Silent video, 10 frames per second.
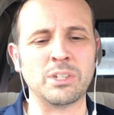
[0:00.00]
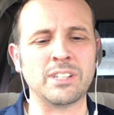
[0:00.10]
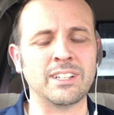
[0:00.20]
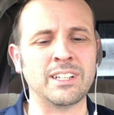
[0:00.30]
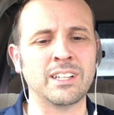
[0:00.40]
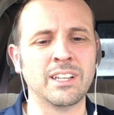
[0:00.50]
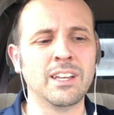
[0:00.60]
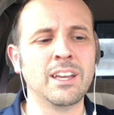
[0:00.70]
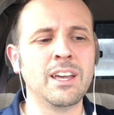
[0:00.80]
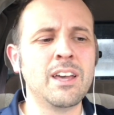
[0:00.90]
And
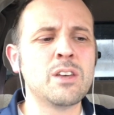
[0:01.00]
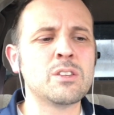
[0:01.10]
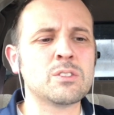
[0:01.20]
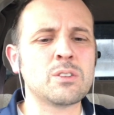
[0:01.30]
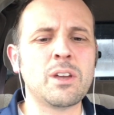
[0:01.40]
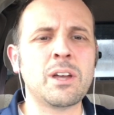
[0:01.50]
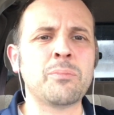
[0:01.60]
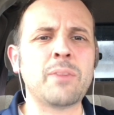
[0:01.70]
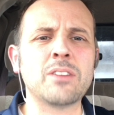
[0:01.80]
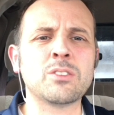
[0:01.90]
so
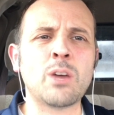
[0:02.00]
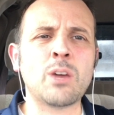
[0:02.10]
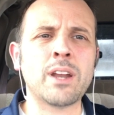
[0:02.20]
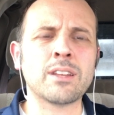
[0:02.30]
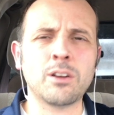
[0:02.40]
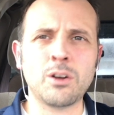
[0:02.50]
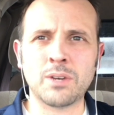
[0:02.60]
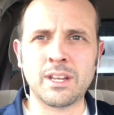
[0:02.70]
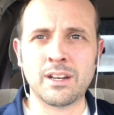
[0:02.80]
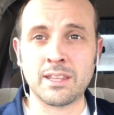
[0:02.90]
I wanted to hone in
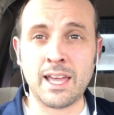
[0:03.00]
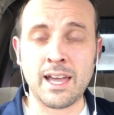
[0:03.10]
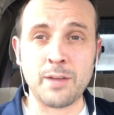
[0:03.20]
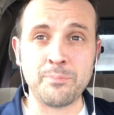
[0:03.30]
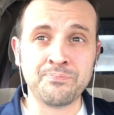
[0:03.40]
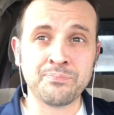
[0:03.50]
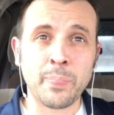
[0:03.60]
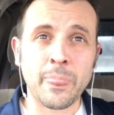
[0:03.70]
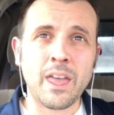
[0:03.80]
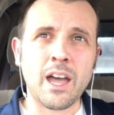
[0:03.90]
on that.
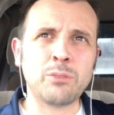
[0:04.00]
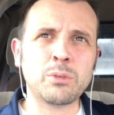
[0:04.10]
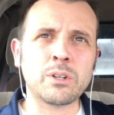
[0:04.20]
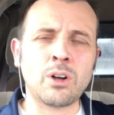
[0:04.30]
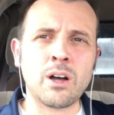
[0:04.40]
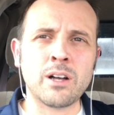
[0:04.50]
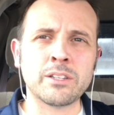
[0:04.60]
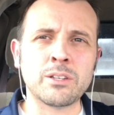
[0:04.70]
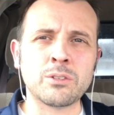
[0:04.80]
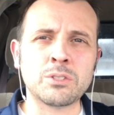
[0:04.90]
I recall
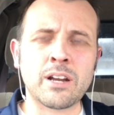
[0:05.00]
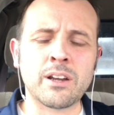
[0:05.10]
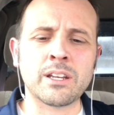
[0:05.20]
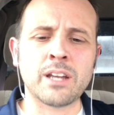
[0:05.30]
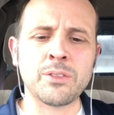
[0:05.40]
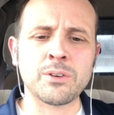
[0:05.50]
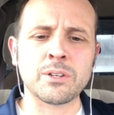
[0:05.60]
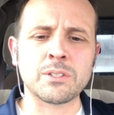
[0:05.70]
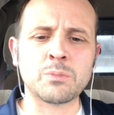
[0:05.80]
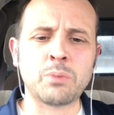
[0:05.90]
you sharing another
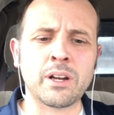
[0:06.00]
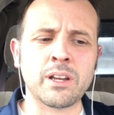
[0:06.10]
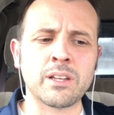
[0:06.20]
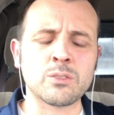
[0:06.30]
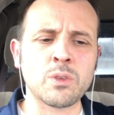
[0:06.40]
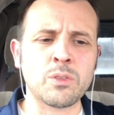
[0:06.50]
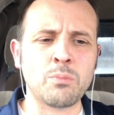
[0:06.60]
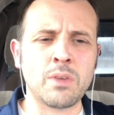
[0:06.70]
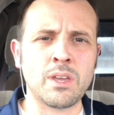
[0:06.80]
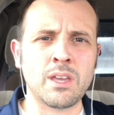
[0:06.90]
experience with
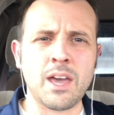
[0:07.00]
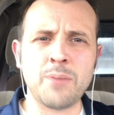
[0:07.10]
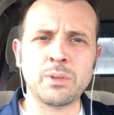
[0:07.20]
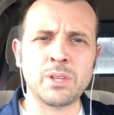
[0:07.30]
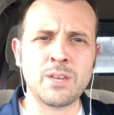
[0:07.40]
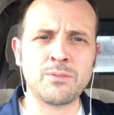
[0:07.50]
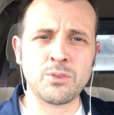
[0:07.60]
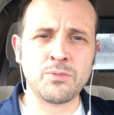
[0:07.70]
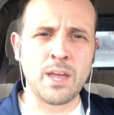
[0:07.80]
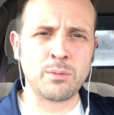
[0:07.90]
me. I believe your
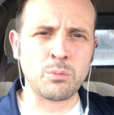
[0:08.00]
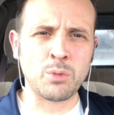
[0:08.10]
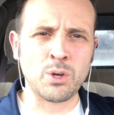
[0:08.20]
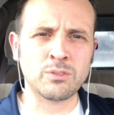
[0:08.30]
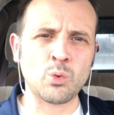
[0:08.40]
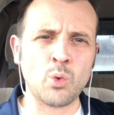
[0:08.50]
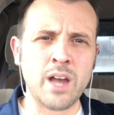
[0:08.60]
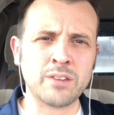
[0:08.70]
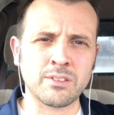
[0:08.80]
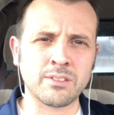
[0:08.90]
family moved to
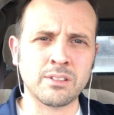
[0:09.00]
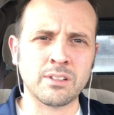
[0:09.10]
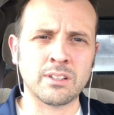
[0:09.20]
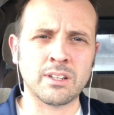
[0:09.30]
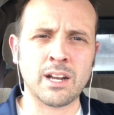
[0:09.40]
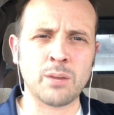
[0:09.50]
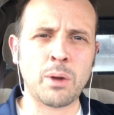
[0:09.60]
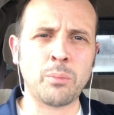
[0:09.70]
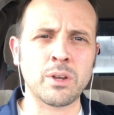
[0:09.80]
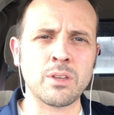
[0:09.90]
Washington, and I
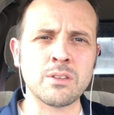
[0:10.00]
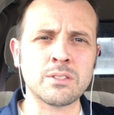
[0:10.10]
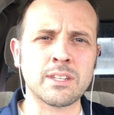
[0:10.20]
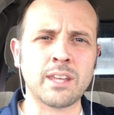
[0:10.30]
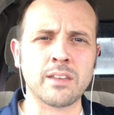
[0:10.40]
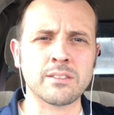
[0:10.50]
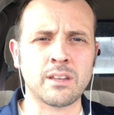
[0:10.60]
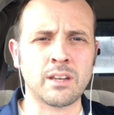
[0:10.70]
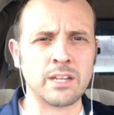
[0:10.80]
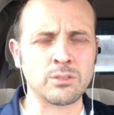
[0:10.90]
remember you used to take
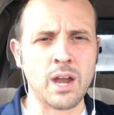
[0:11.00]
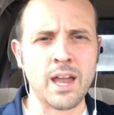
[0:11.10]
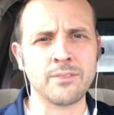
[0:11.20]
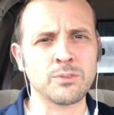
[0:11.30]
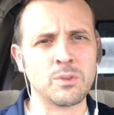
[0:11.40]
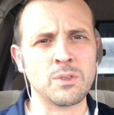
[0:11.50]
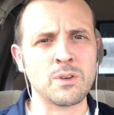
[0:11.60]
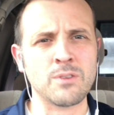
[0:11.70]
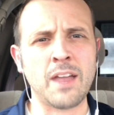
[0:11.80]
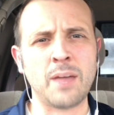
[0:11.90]
Sunday drives with your
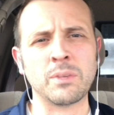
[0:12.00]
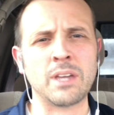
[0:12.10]
family.